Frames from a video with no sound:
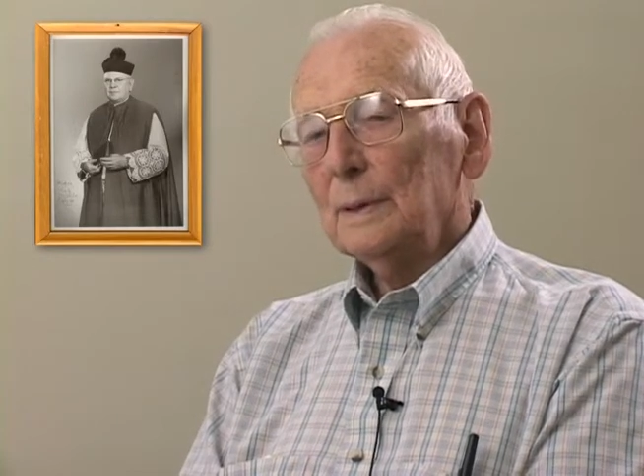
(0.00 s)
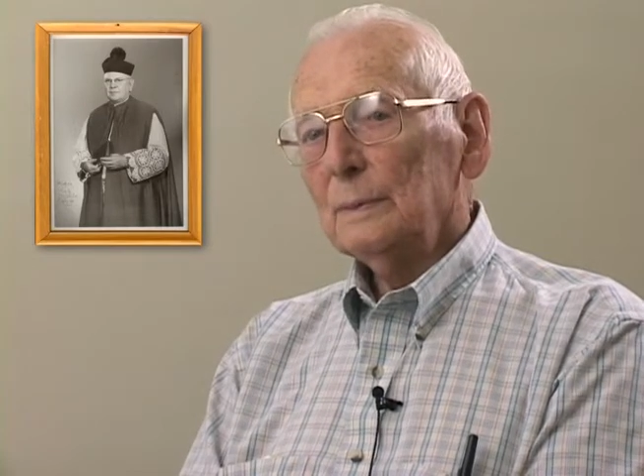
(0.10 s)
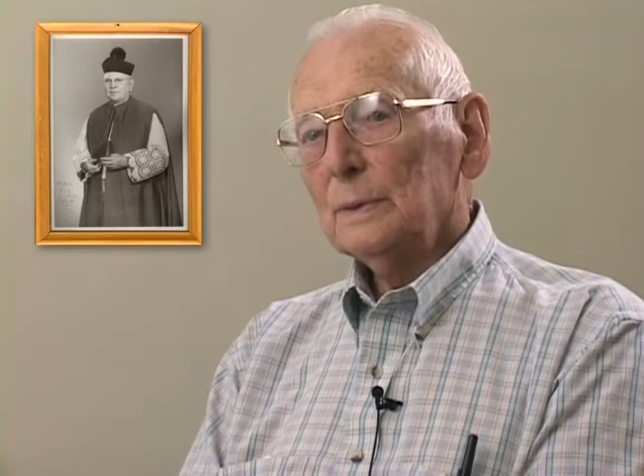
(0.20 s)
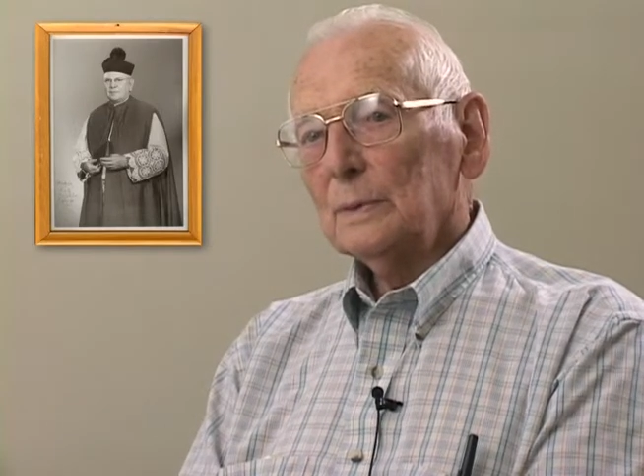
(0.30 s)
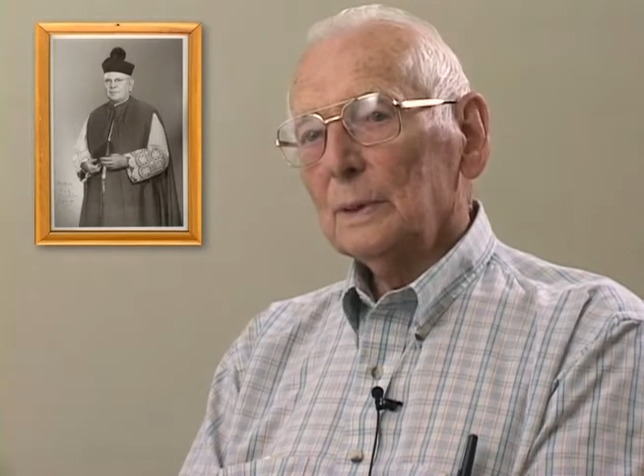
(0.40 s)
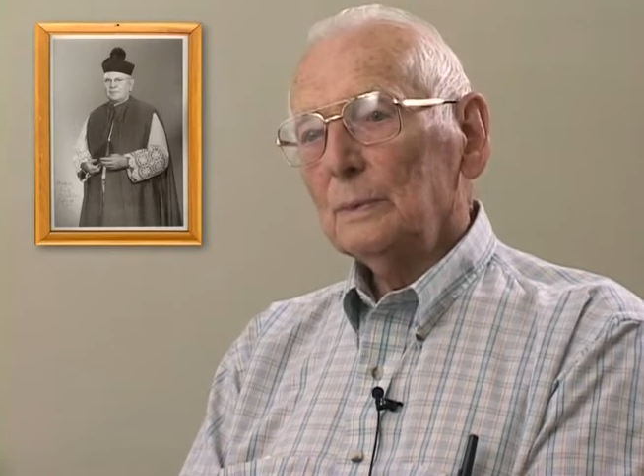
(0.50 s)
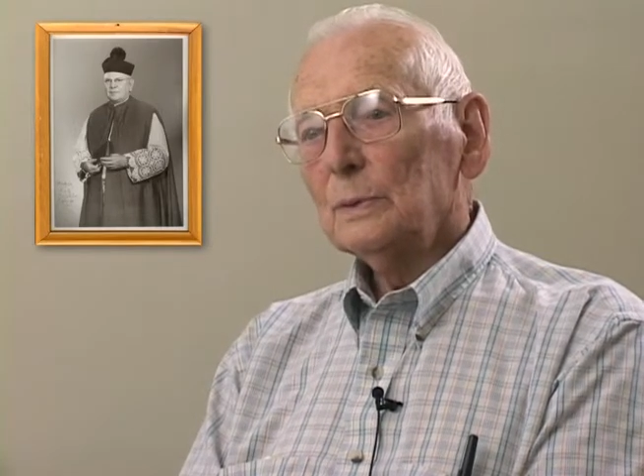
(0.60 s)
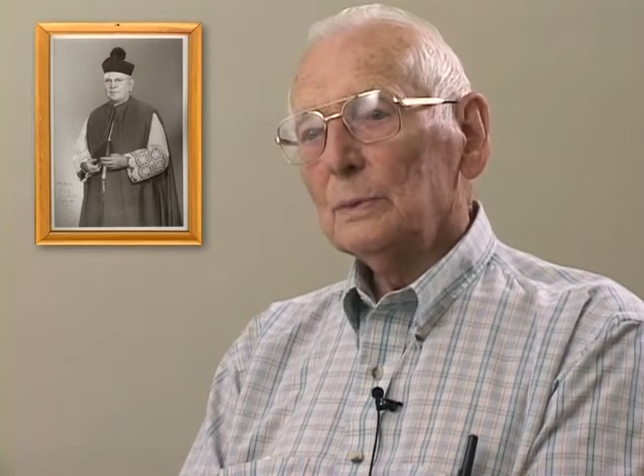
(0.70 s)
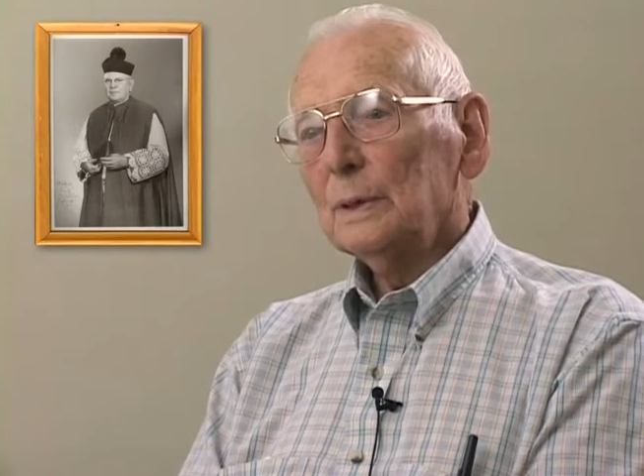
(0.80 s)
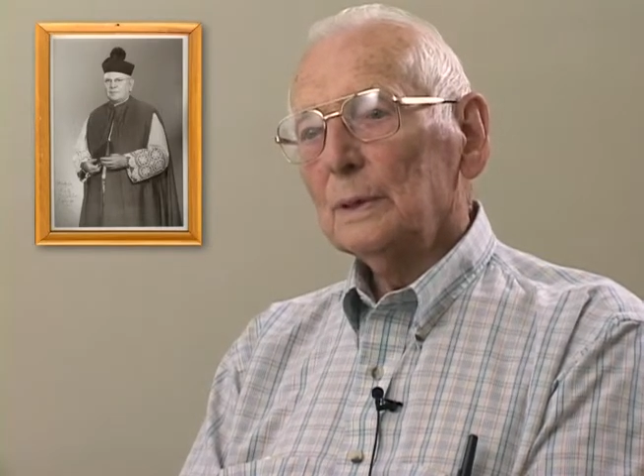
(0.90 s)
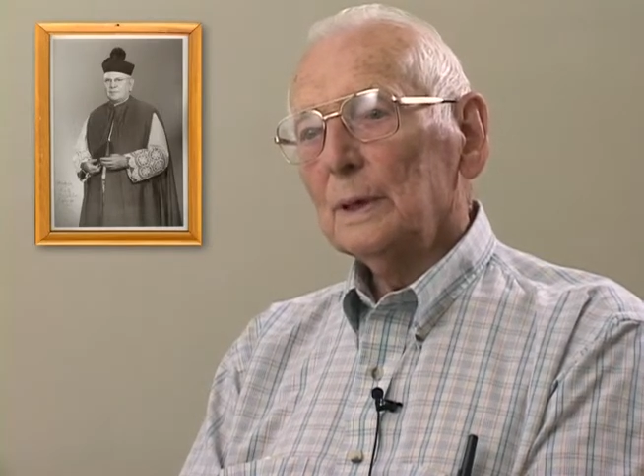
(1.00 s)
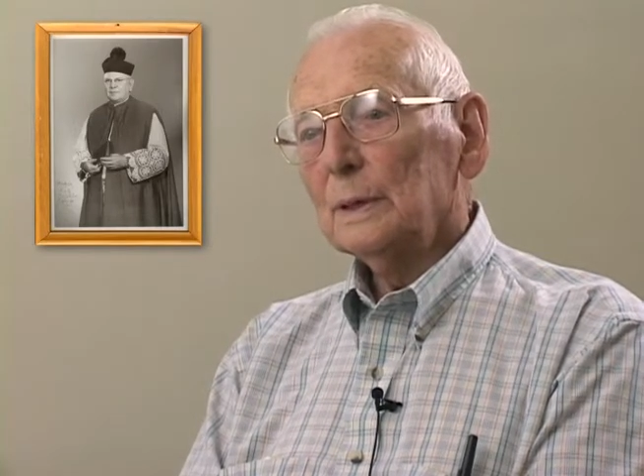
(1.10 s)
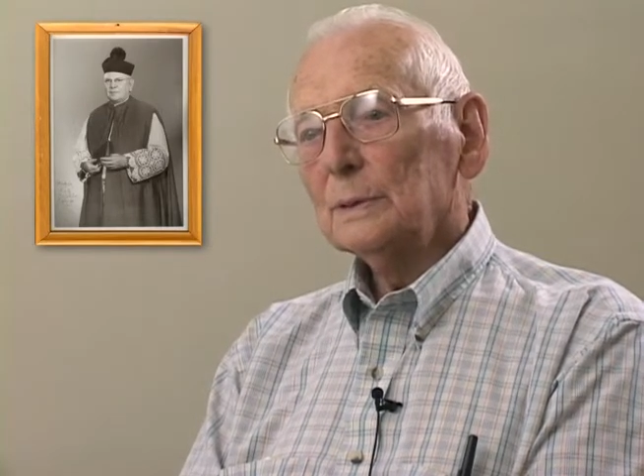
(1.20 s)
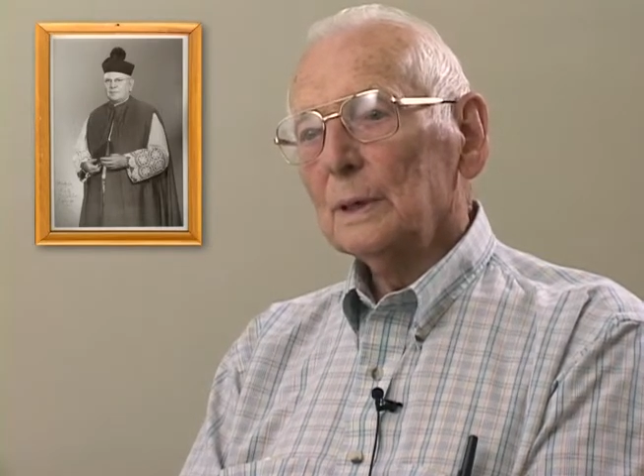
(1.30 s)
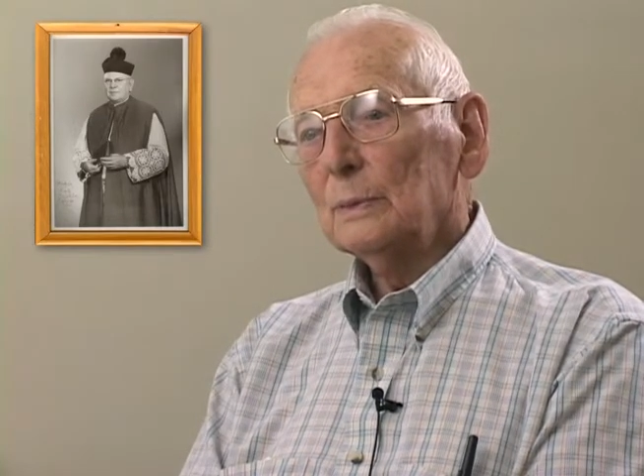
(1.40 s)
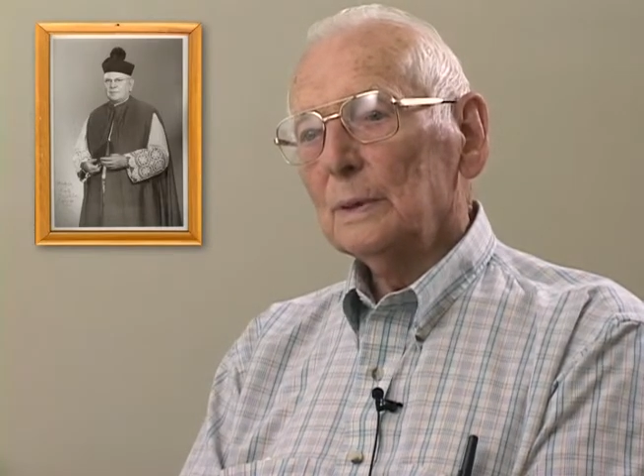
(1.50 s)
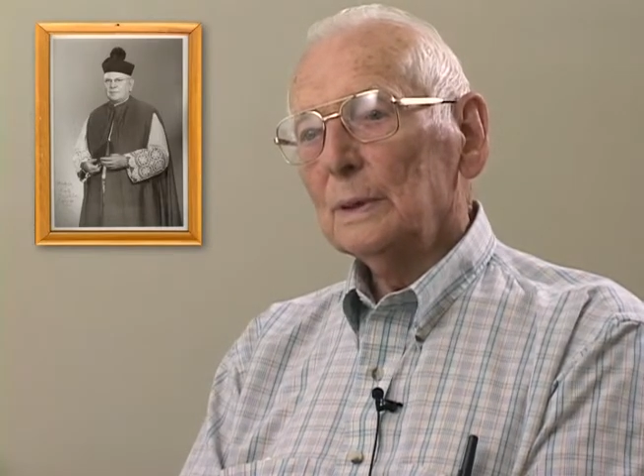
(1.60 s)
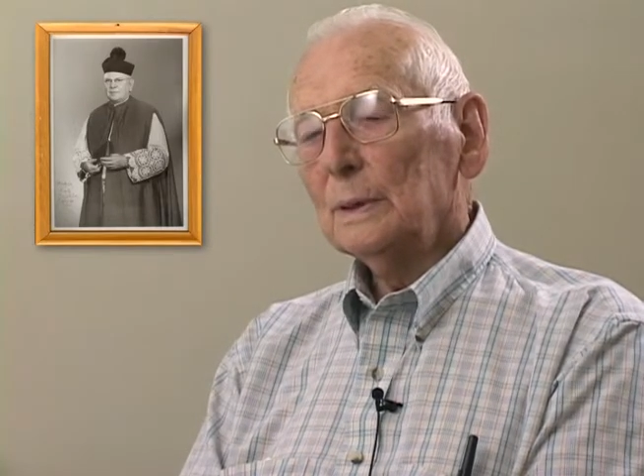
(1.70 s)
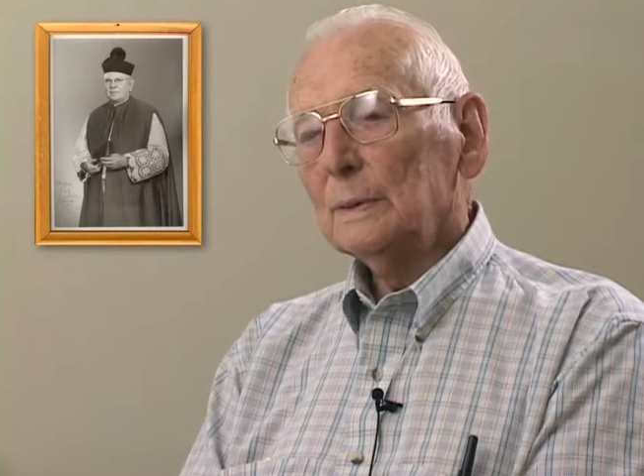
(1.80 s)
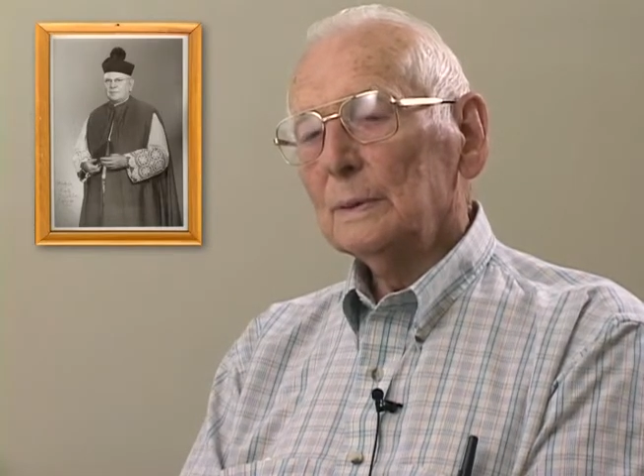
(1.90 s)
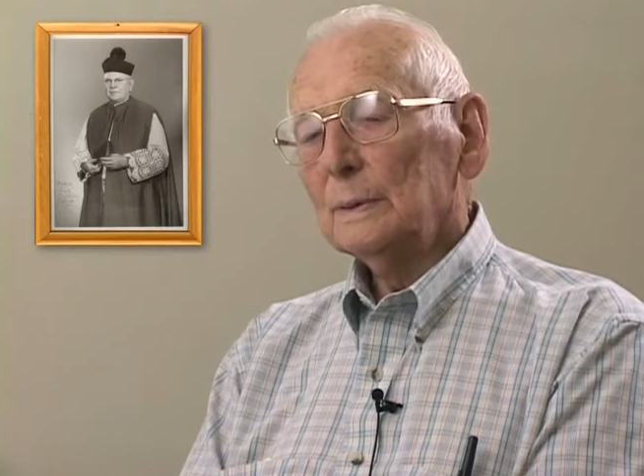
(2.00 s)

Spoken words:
was real nice that way.